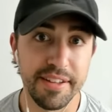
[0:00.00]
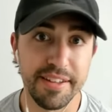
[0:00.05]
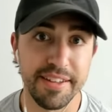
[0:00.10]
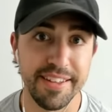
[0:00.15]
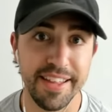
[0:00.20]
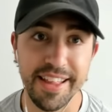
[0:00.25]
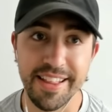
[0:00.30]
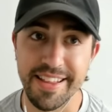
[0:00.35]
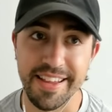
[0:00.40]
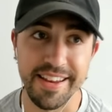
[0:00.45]

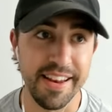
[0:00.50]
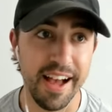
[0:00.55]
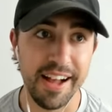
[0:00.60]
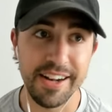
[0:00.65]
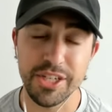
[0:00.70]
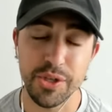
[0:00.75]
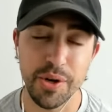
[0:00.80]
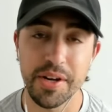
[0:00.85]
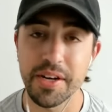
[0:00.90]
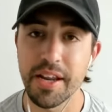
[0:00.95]
He did not
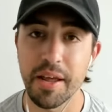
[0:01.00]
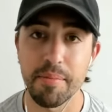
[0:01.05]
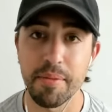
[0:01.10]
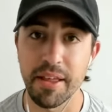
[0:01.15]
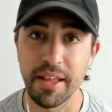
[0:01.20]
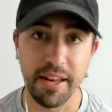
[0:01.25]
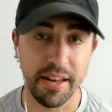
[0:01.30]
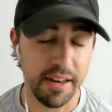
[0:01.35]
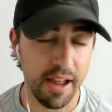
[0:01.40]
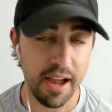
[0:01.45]
trade Dame. He
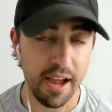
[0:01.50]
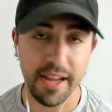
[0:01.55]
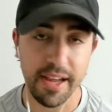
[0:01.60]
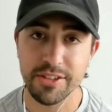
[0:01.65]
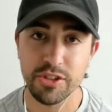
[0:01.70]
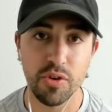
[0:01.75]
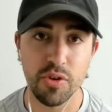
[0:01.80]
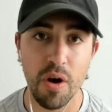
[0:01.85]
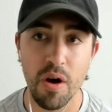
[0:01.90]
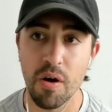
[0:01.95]
did not get
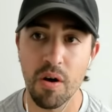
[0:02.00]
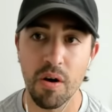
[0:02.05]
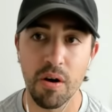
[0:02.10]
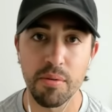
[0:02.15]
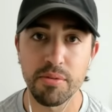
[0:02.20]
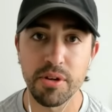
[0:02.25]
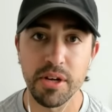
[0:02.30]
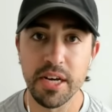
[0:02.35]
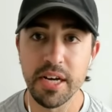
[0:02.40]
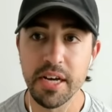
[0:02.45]

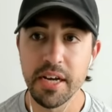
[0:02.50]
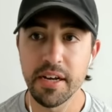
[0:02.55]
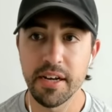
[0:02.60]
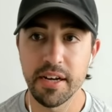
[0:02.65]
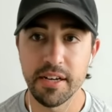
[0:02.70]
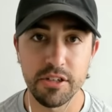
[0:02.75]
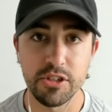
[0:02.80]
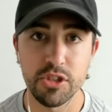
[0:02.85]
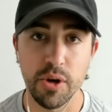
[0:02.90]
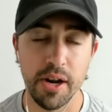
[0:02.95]
strong-armed
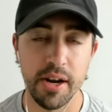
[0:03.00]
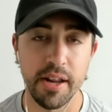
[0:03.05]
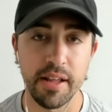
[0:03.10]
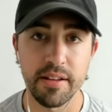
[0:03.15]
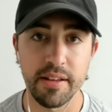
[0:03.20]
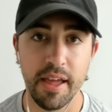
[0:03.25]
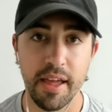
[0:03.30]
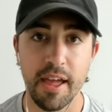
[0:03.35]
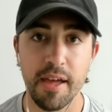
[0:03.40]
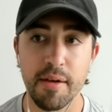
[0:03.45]
into trading
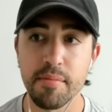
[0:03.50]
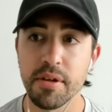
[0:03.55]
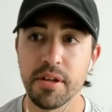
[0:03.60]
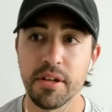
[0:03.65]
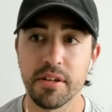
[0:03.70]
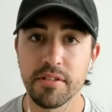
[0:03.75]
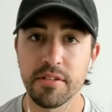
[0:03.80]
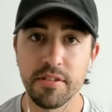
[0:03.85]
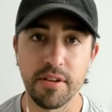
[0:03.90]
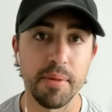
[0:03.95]
Dame
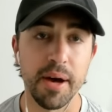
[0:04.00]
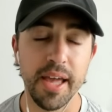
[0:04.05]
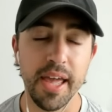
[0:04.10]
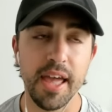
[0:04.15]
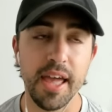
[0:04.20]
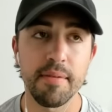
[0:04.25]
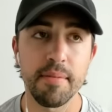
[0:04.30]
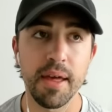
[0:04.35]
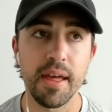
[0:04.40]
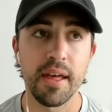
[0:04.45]
to
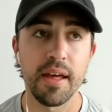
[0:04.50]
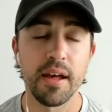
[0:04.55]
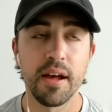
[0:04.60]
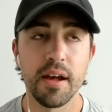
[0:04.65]
Miami.